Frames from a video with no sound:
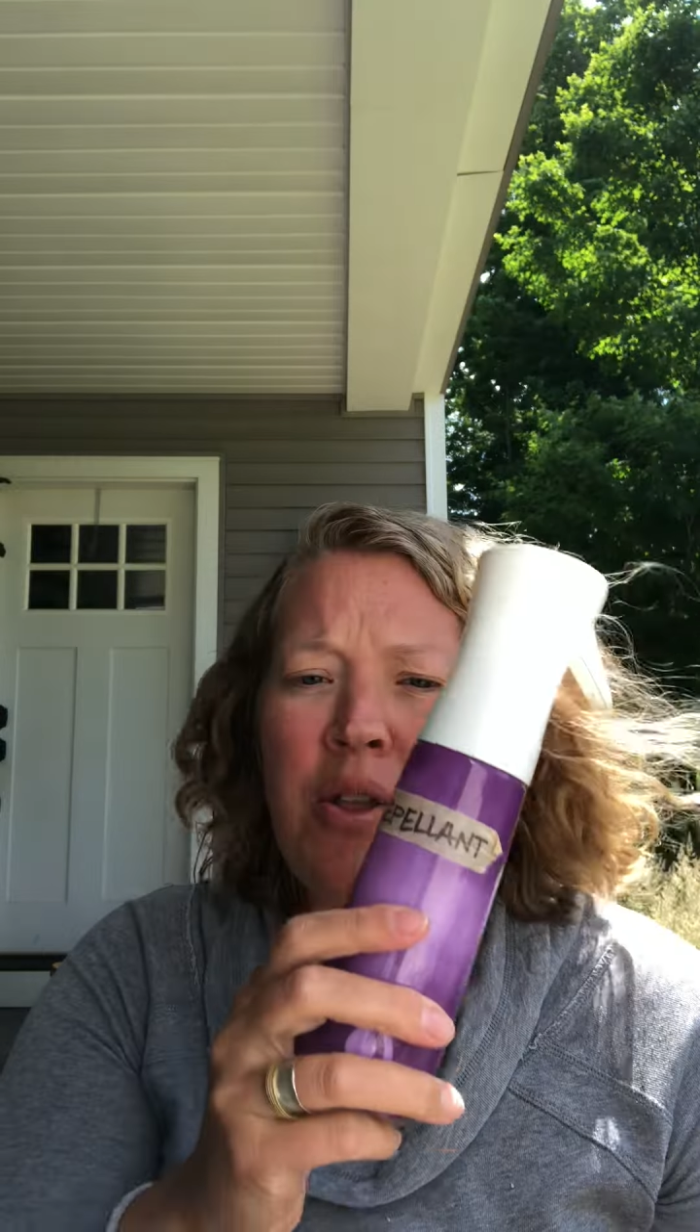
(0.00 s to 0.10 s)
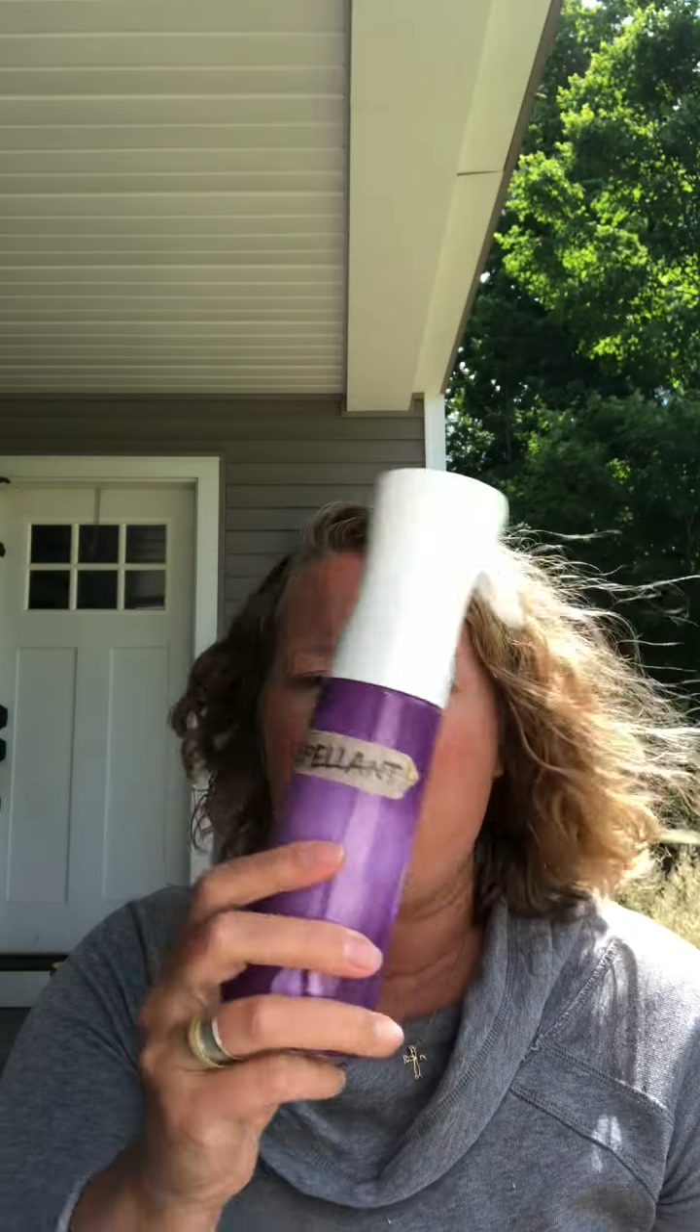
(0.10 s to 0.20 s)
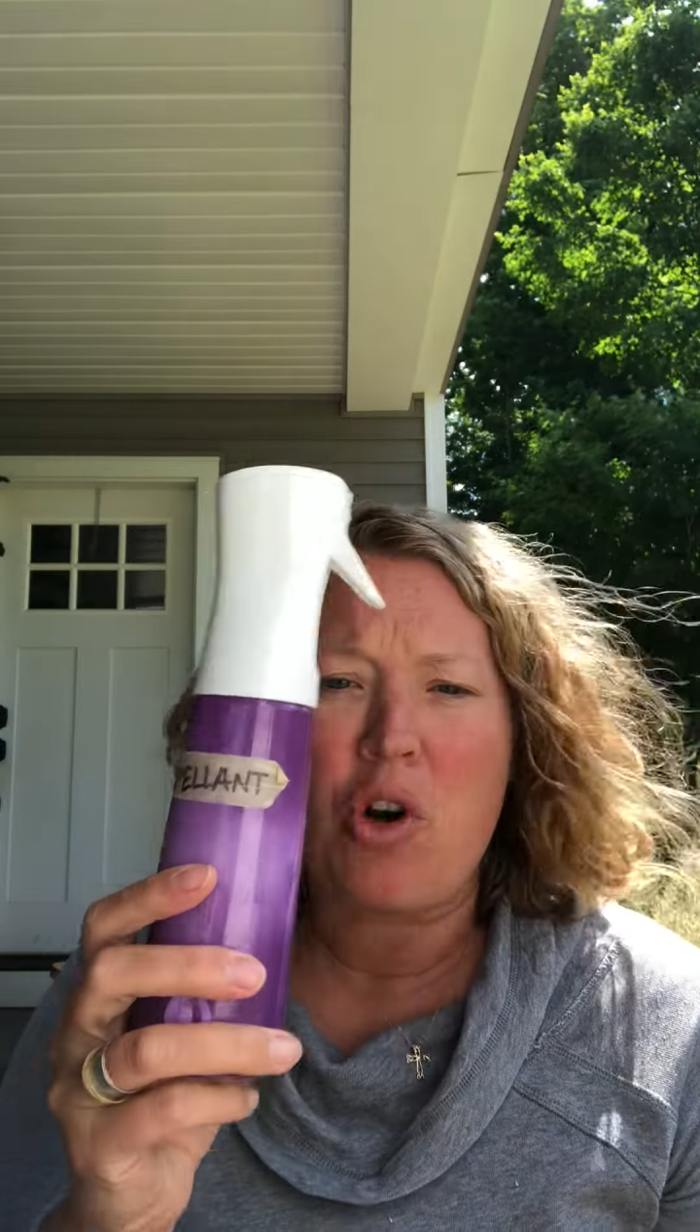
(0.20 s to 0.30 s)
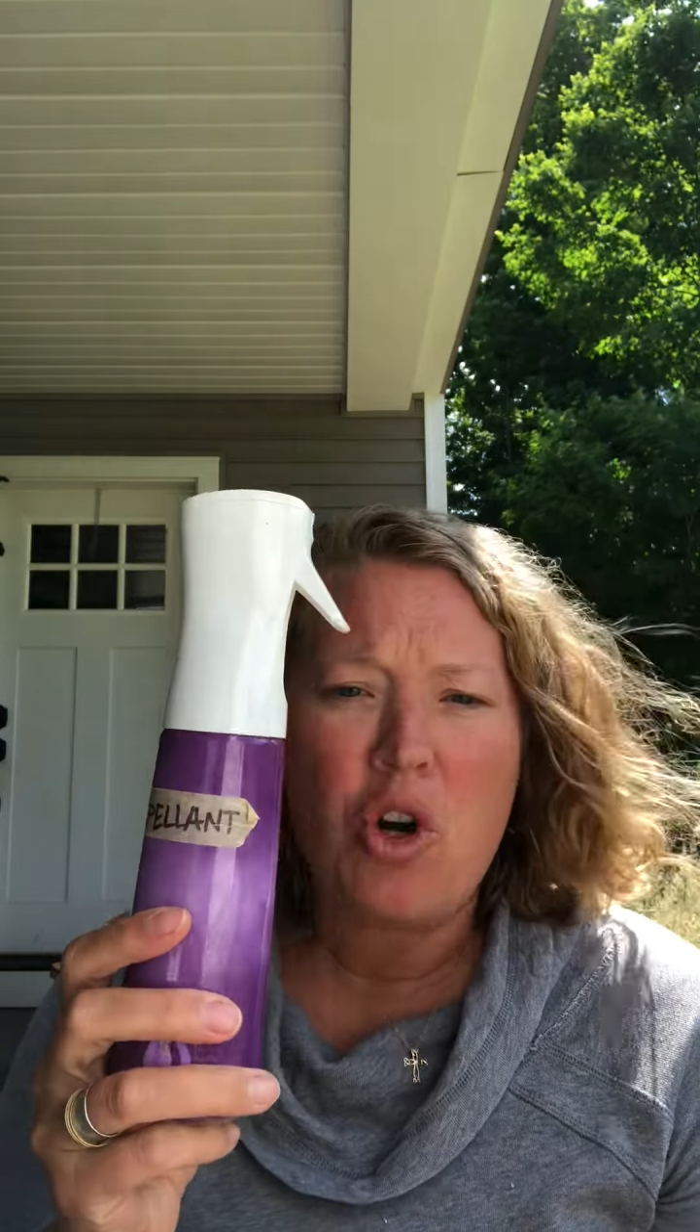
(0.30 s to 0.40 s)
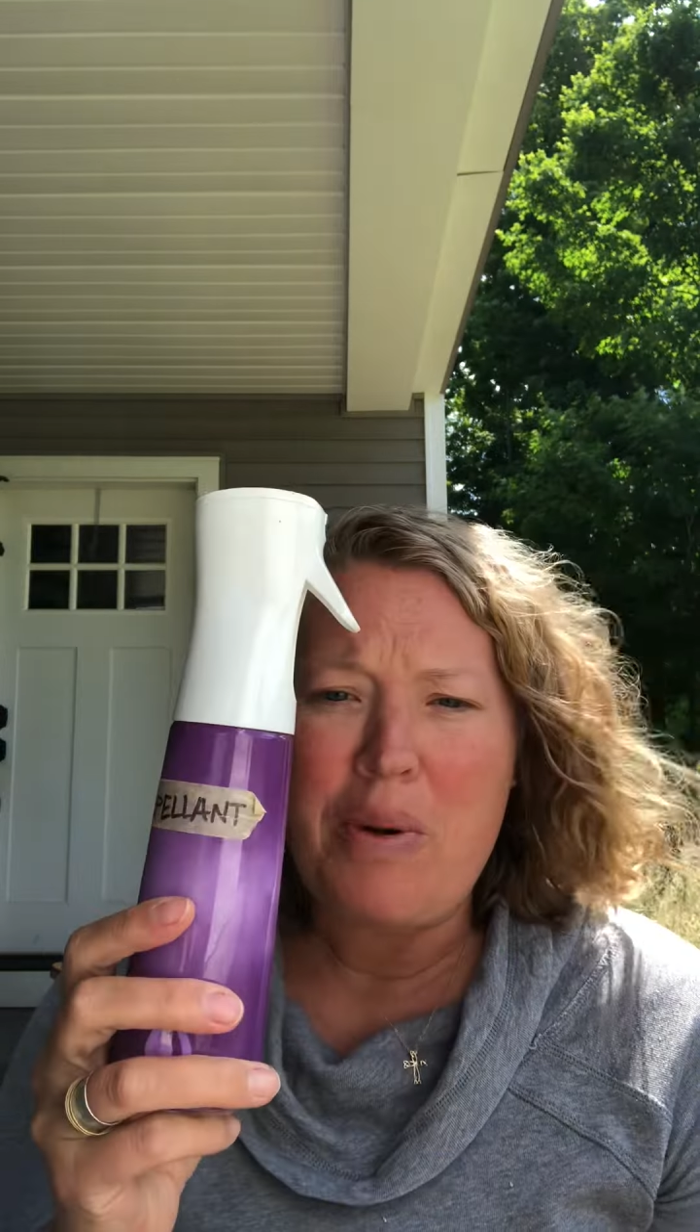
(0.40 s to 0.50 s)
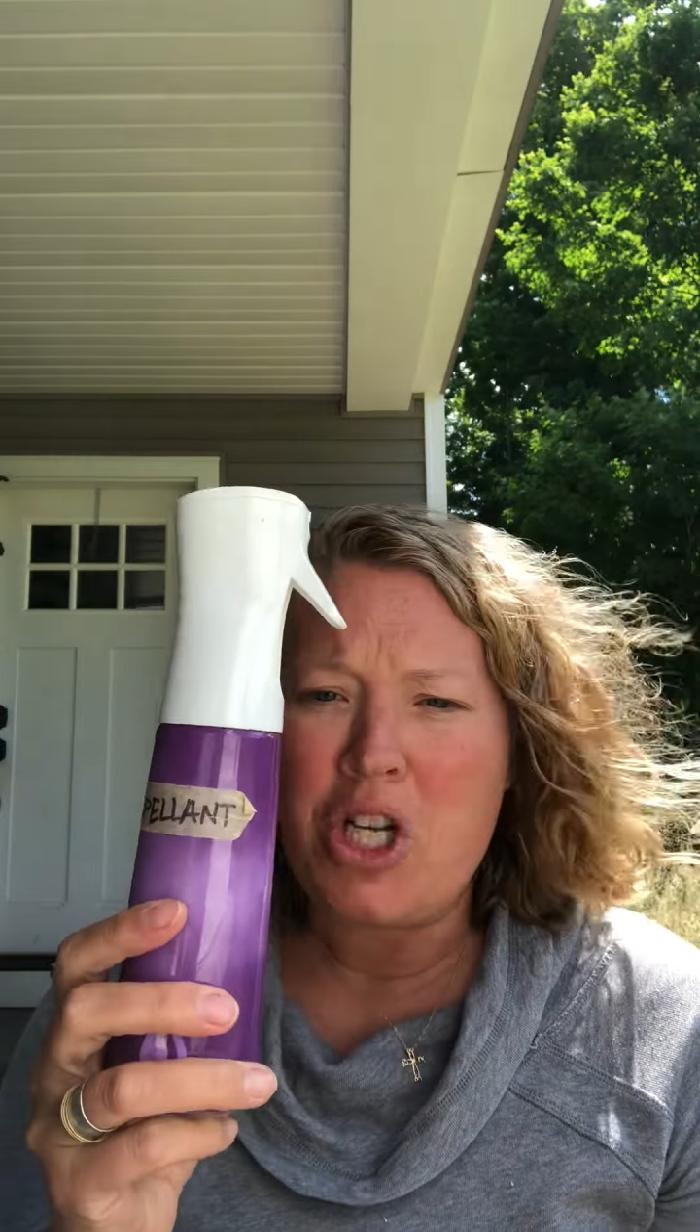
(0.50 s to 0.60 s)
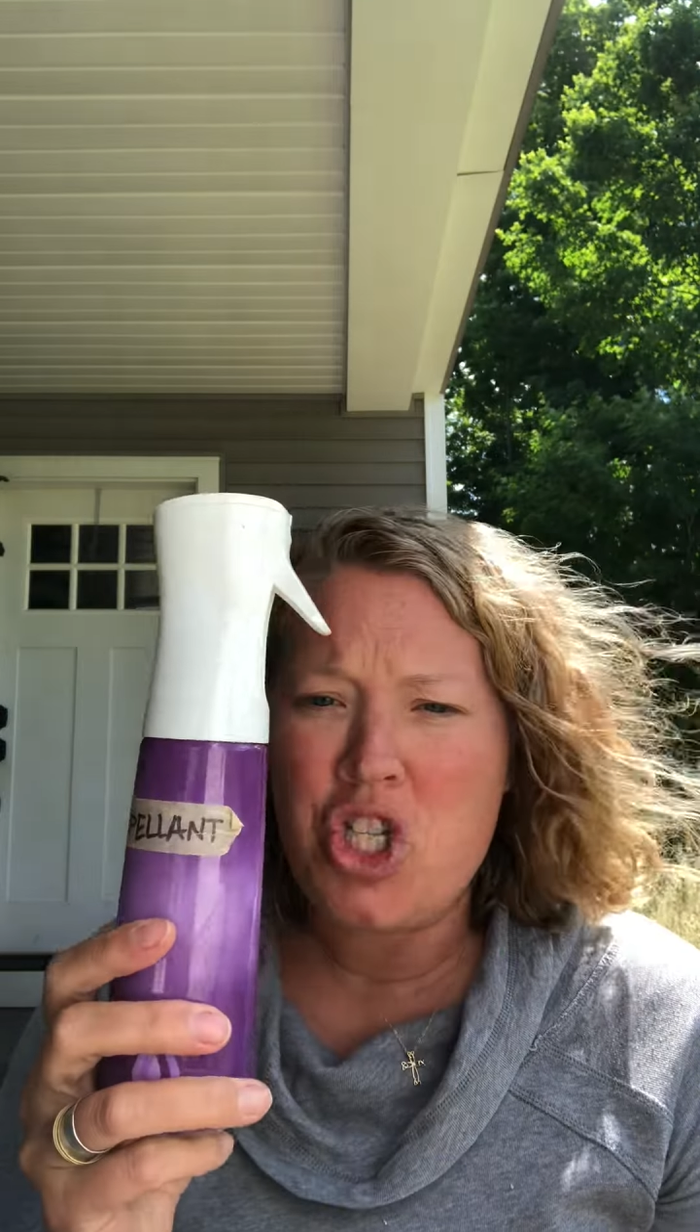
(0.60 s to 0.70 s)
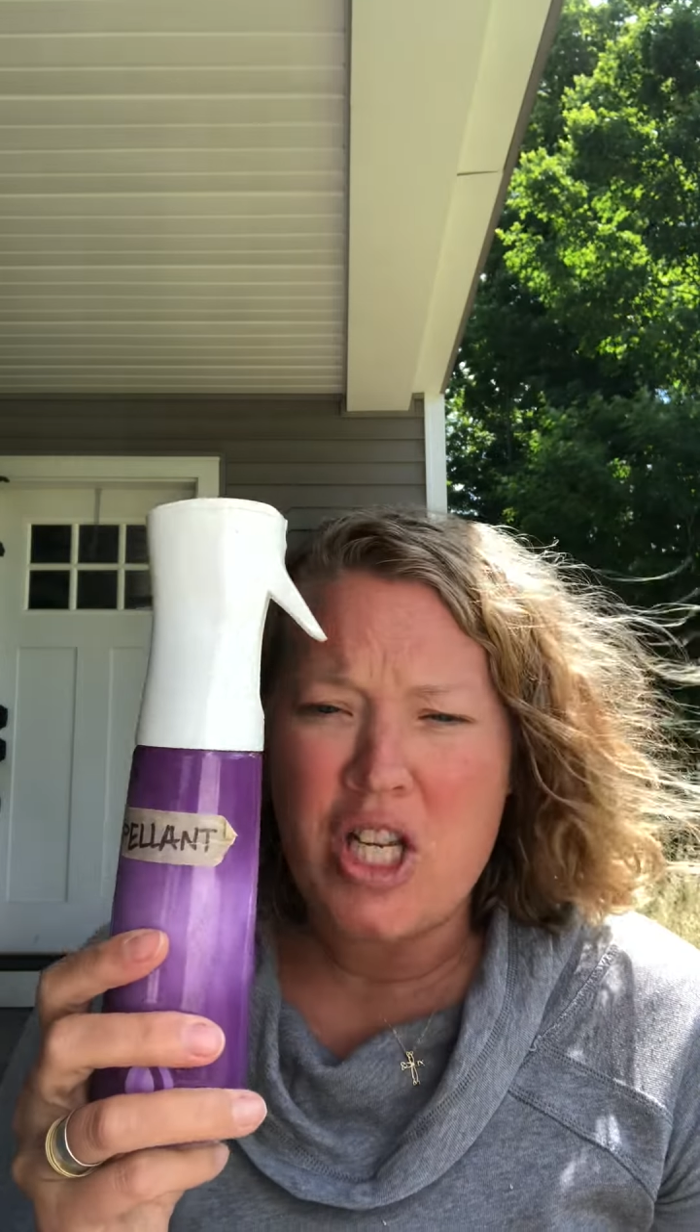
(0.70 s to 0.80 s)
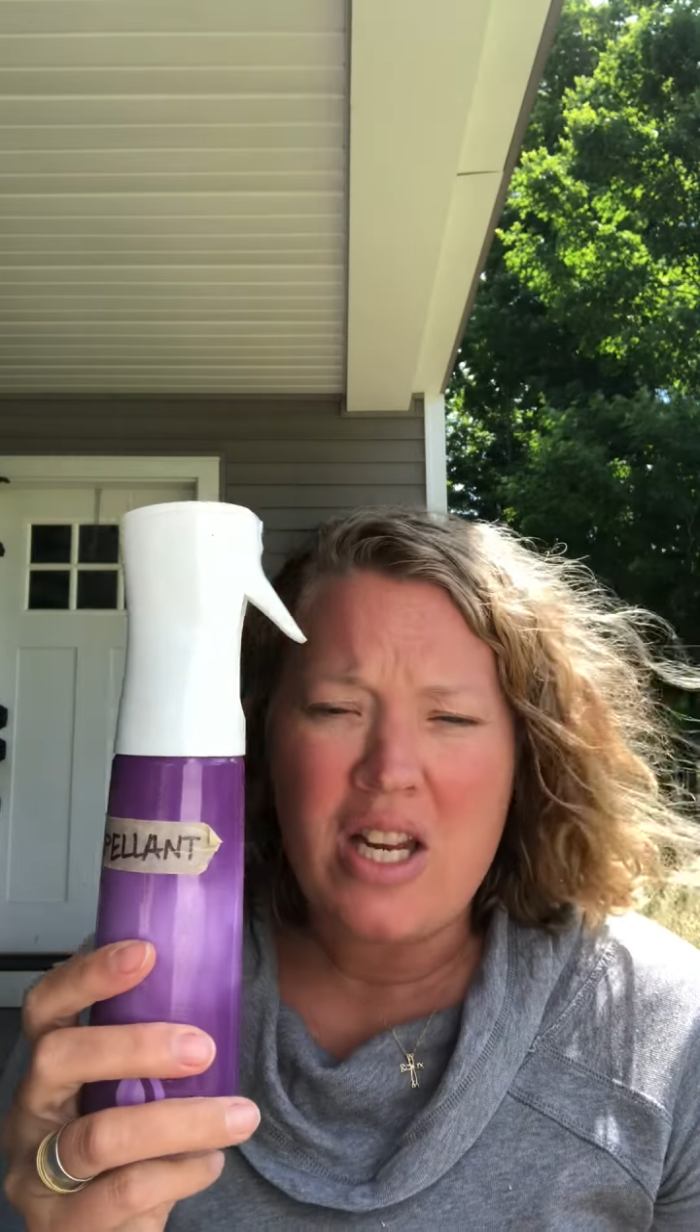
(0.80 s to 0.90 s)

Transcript: throw a bunch